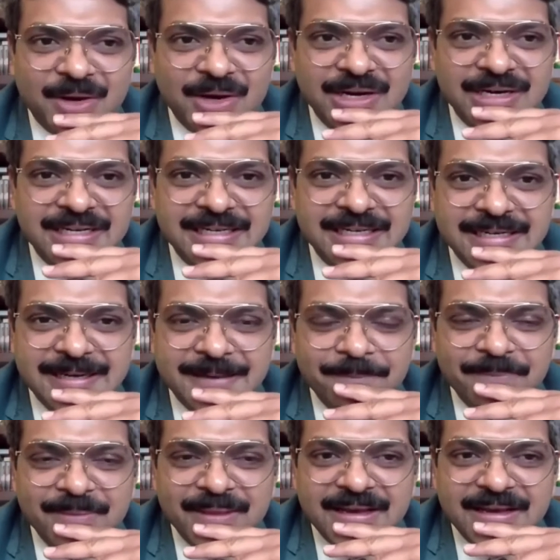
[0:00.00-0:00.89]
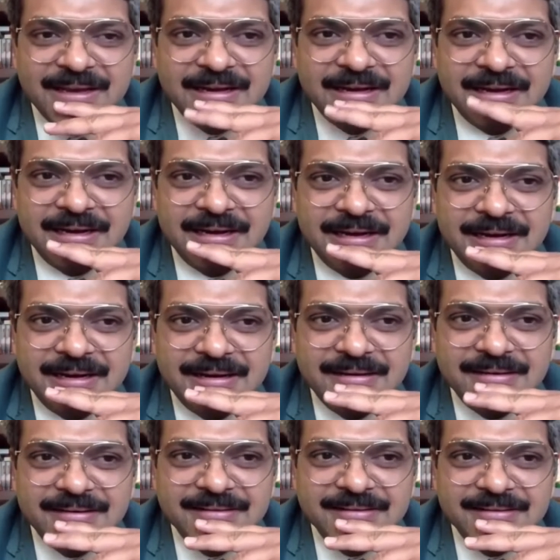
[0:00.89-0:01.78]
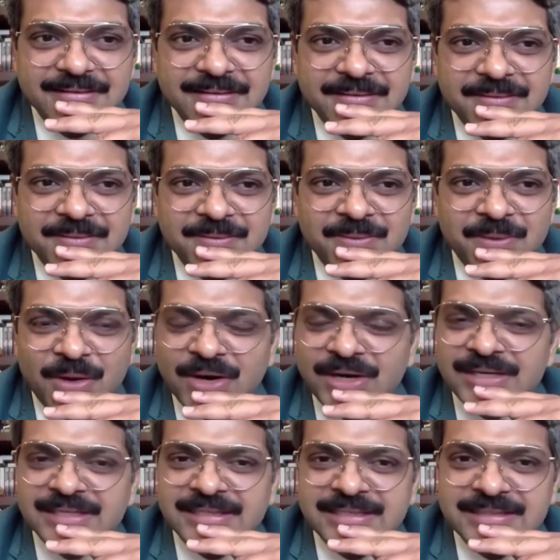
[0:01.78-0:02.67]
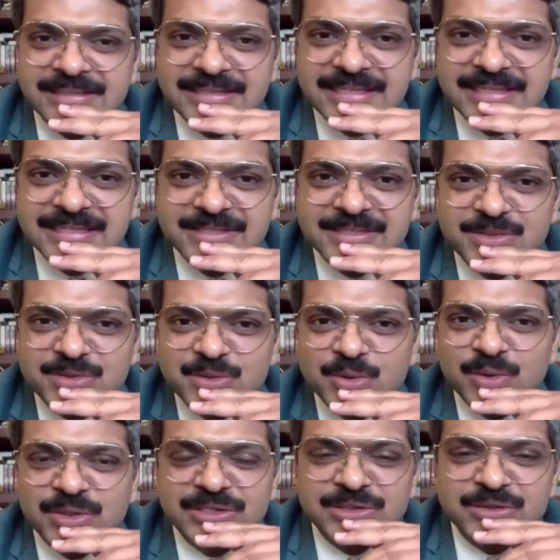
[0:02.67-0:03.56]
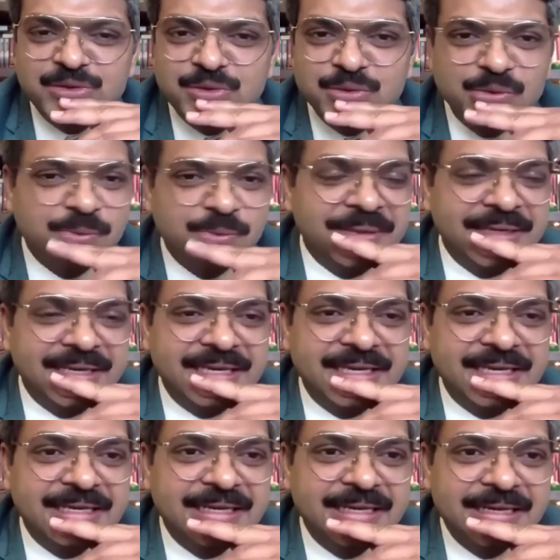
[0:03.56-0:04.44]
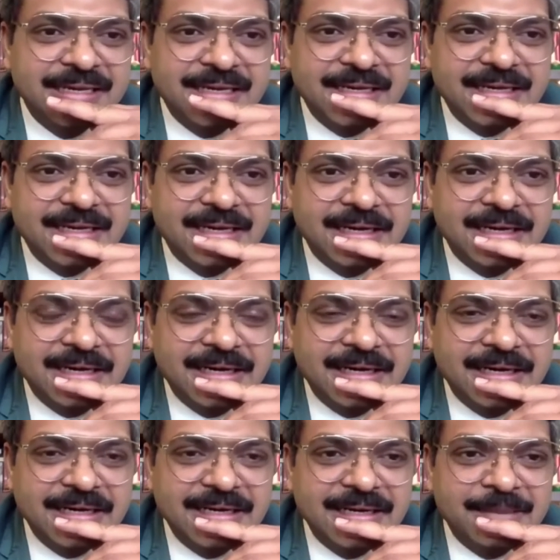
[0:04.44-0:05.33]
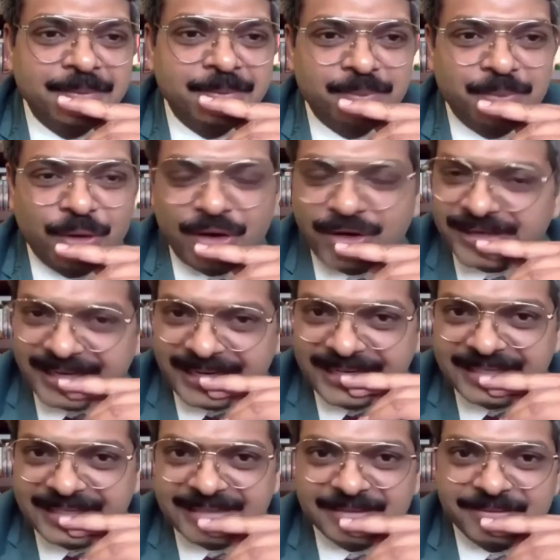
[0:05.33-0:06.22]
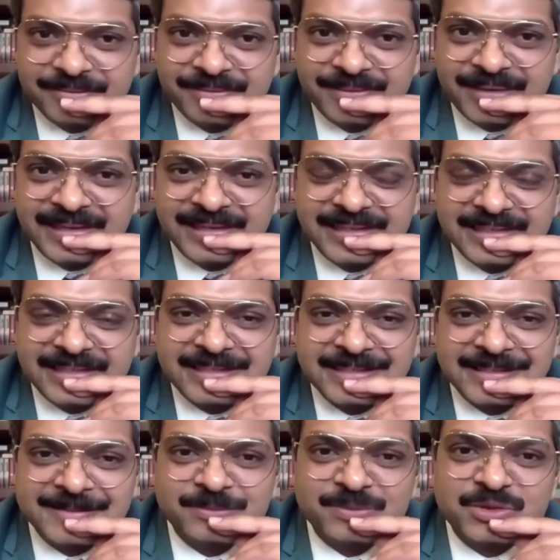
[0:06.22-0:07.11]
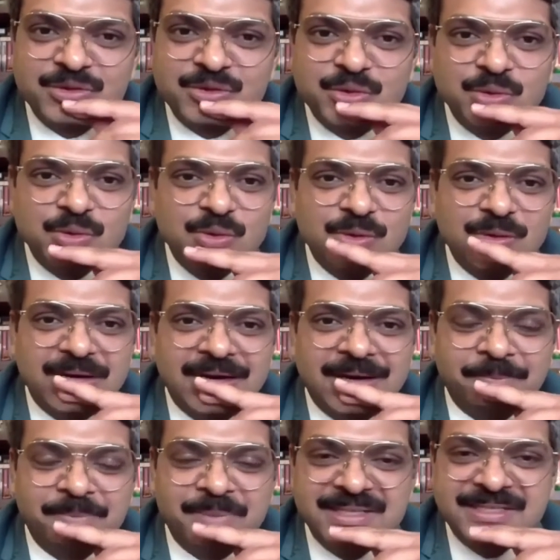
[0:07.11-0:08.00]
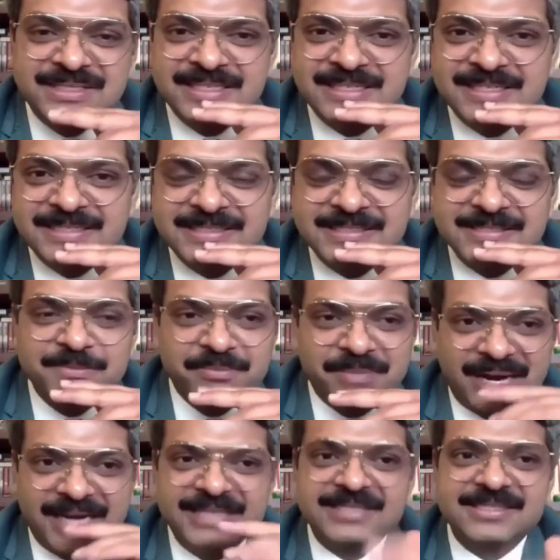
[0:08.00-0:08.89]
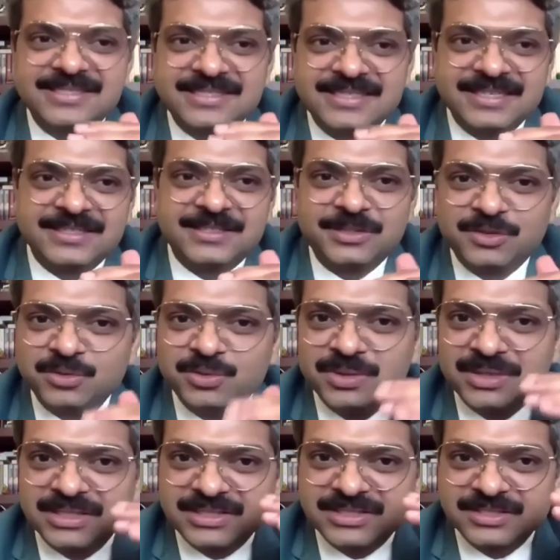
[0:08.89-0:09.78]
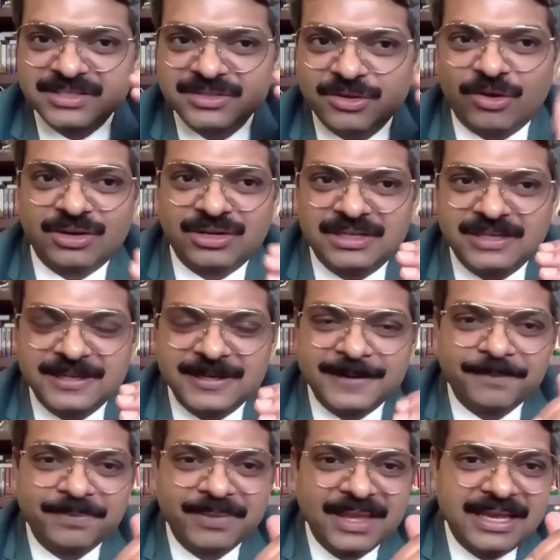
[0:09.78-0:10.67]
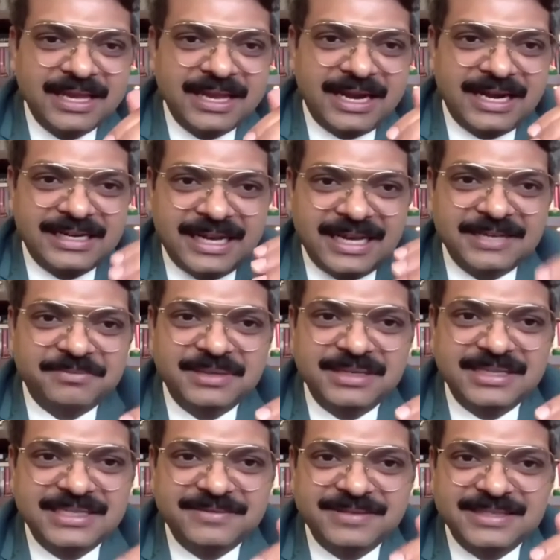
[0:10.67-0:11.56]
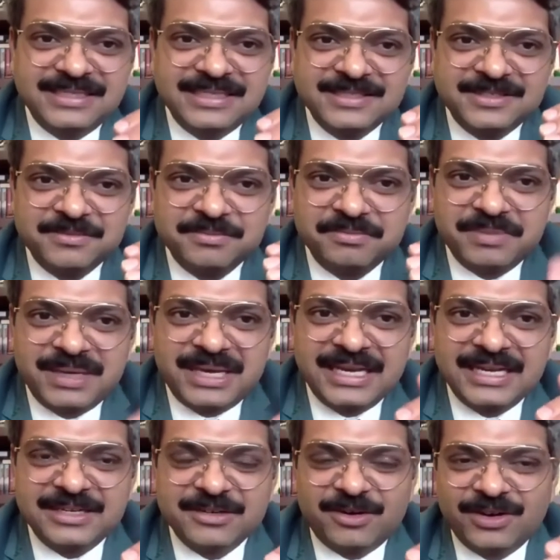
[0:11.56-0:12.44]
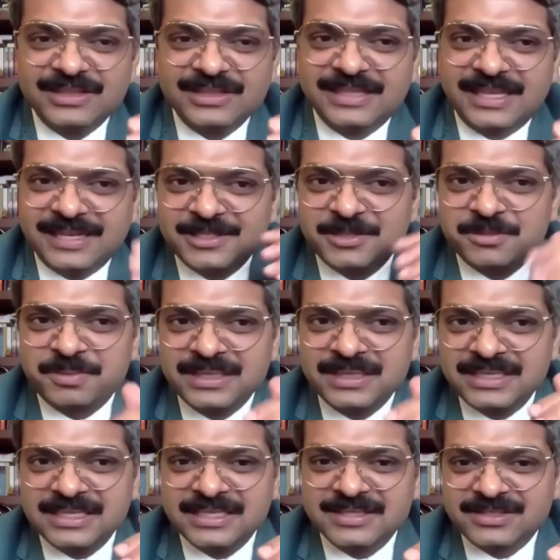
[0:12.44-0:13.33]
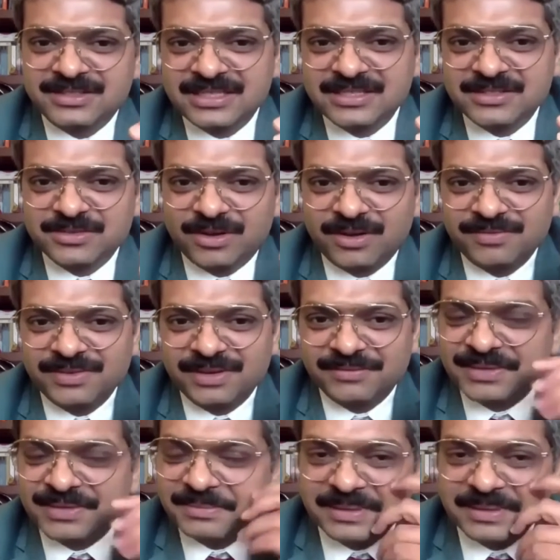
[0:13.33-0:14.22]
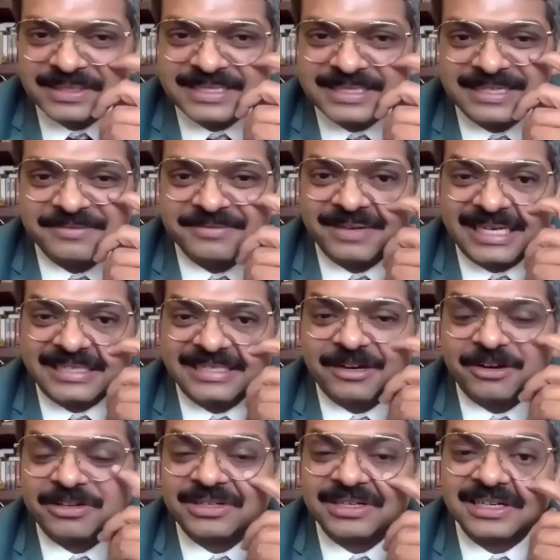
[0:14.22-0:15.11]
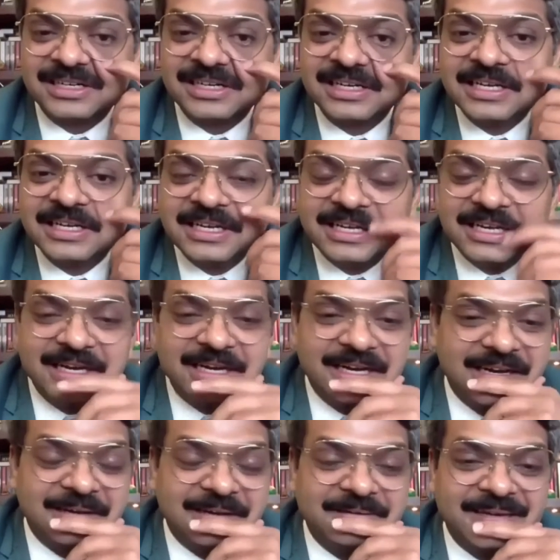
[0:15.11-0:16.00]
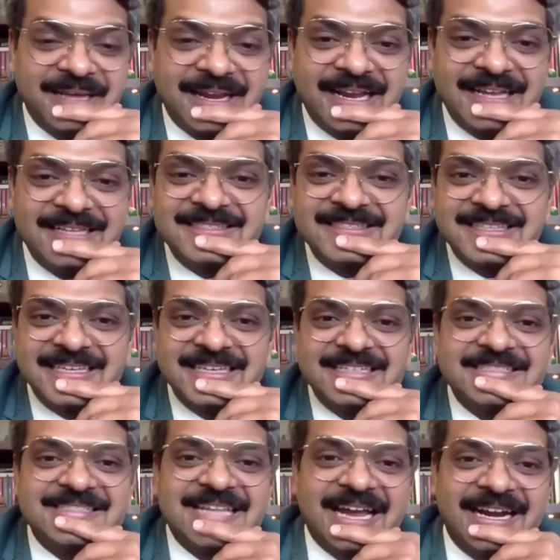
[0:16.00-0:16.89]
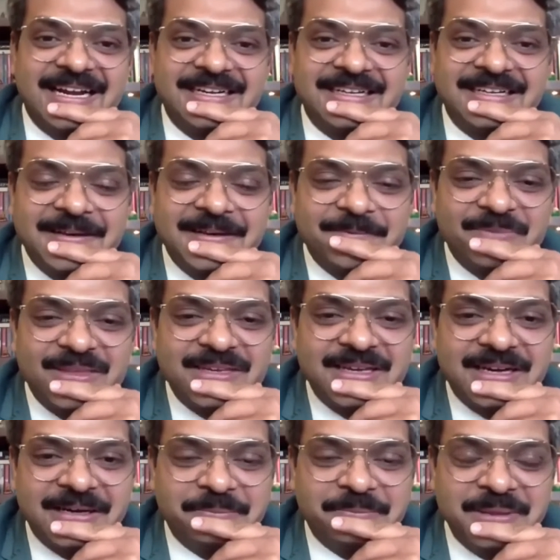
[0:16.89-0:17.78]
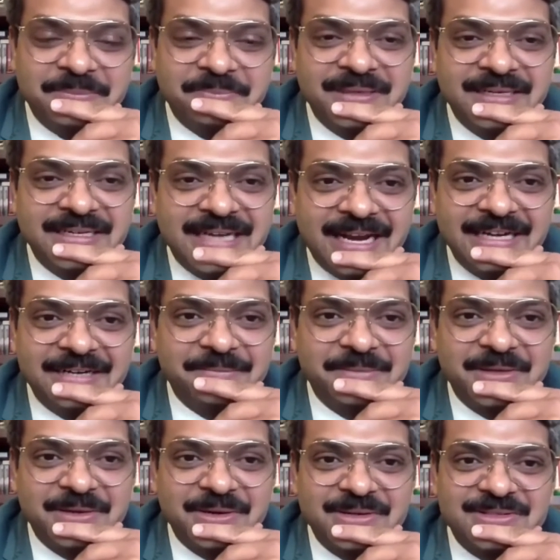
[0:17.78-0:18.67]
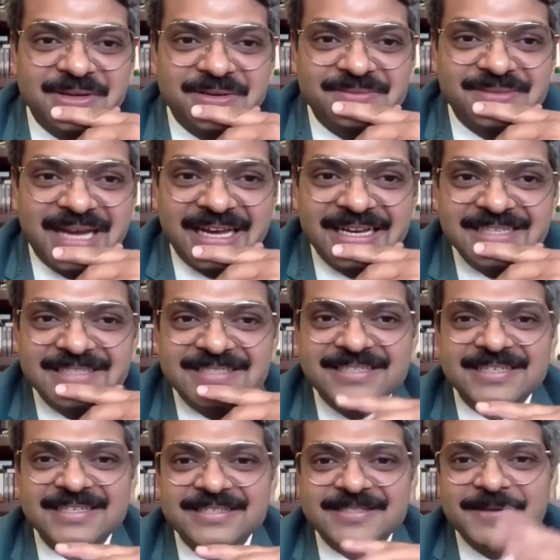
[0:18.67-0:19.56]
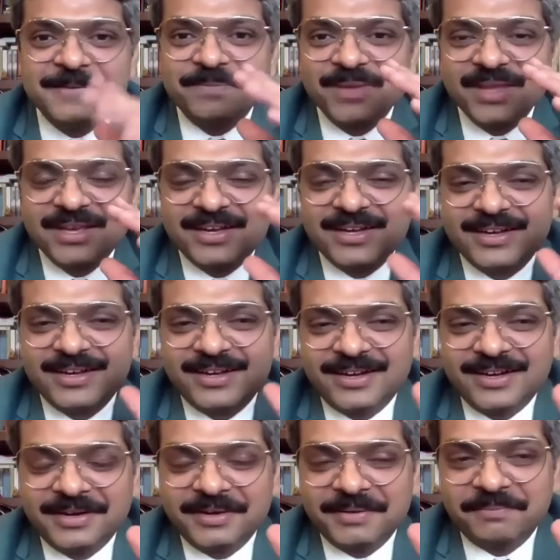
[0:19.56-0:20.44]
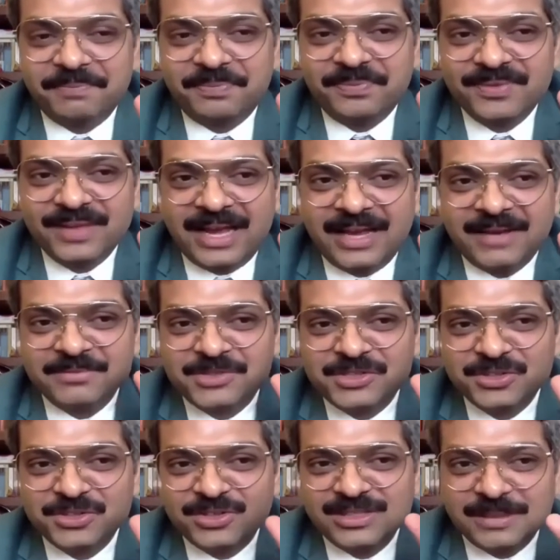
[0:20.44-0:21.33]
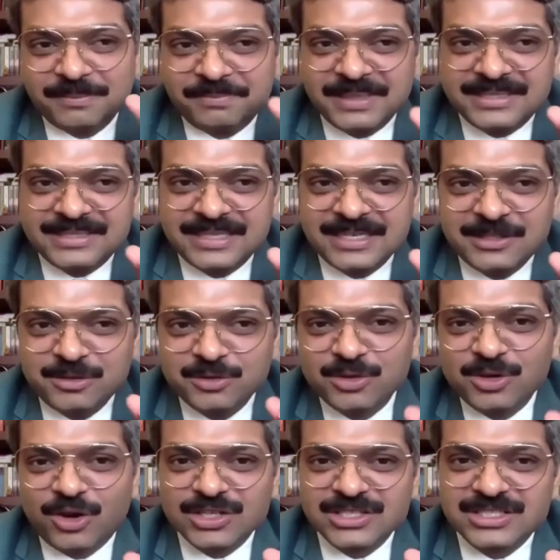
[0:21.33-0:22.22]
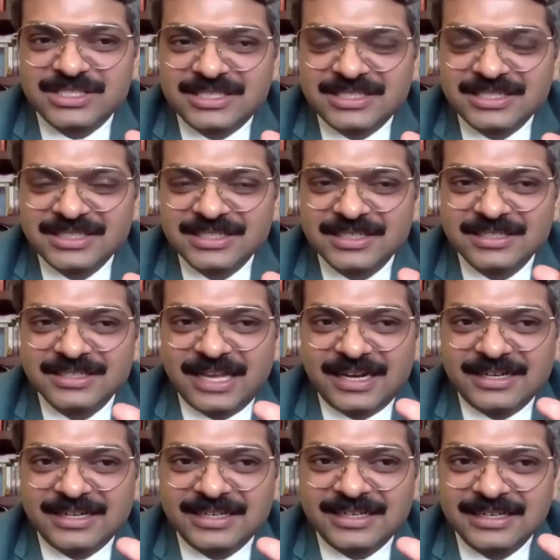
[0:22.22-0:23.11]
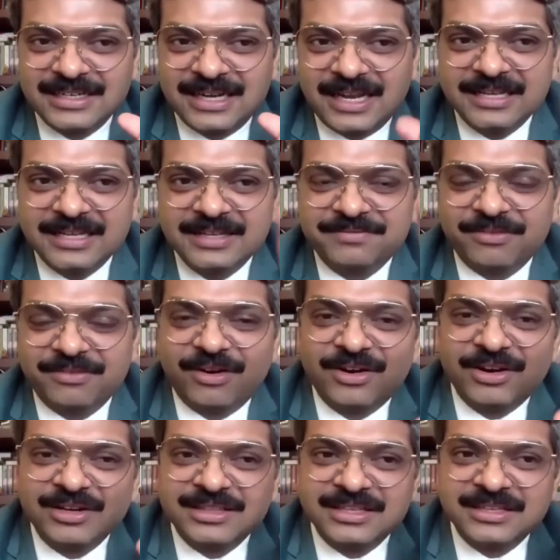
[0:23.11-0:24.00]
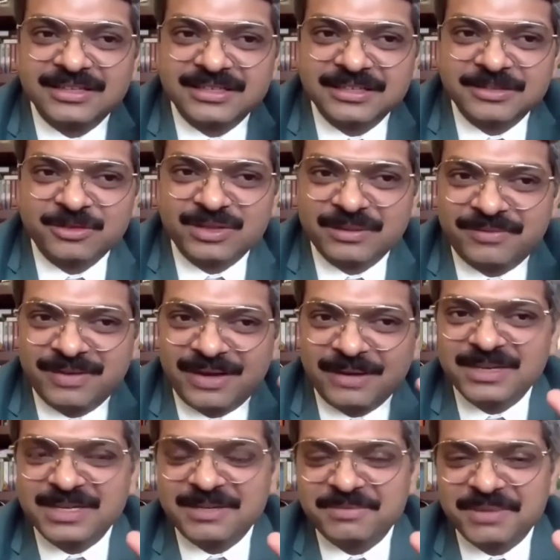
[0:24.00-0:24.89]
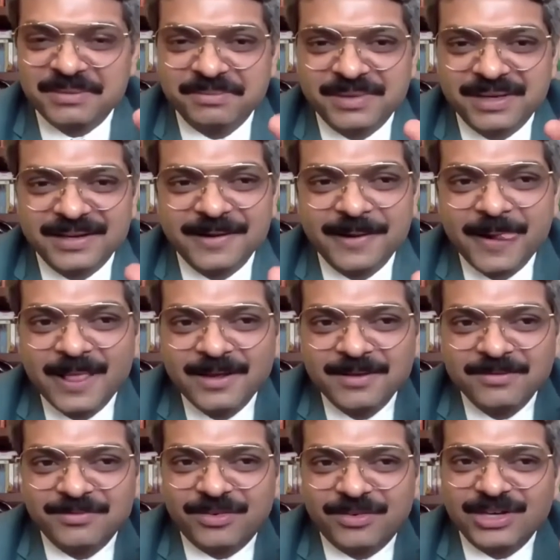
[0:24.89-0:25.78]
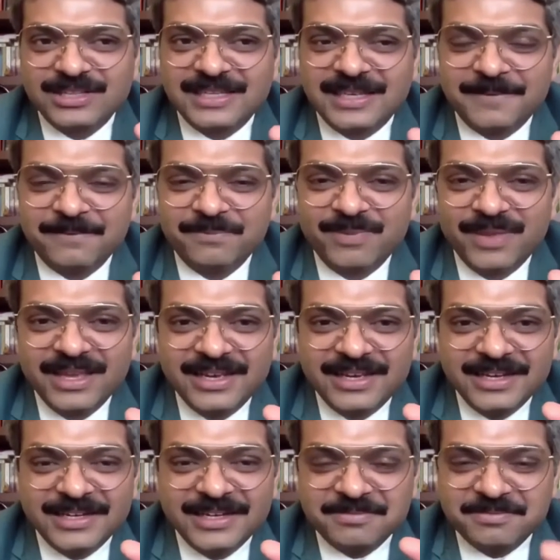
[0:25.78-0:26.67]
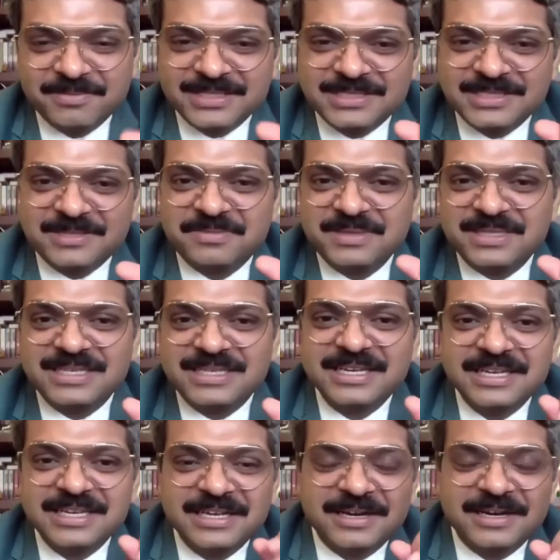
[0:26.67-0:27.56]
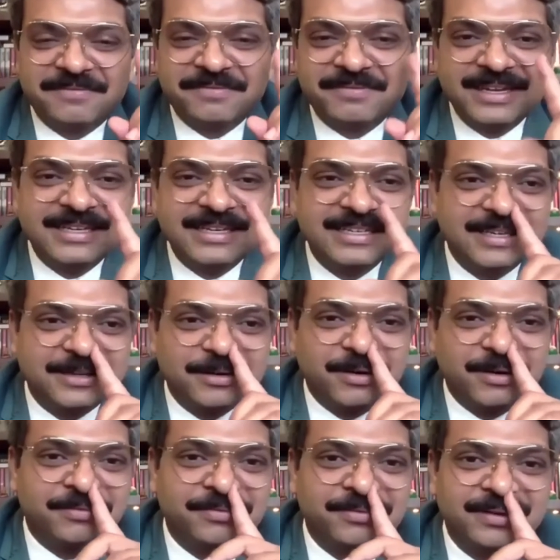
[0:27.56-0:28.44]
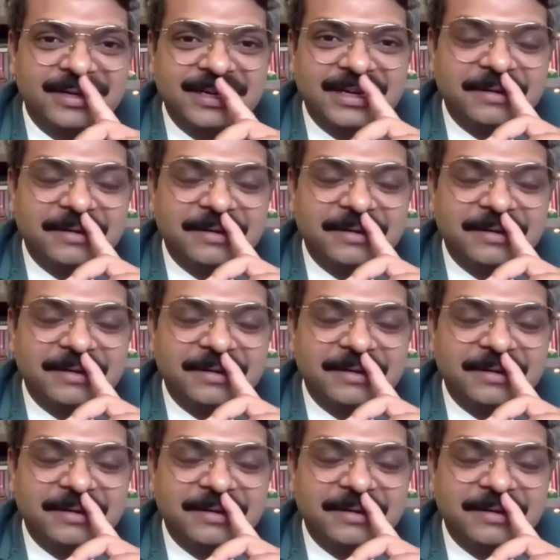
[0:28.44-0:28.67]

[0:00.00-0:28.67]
on what is going to be important when it comes to a patient's mindset towards doctor, and I believe it is made on the experiences of every patient. When Dr. Narayan says that people died because of dialysis, I'm sure the patient who lost that life or the family member, for them it must be a failure of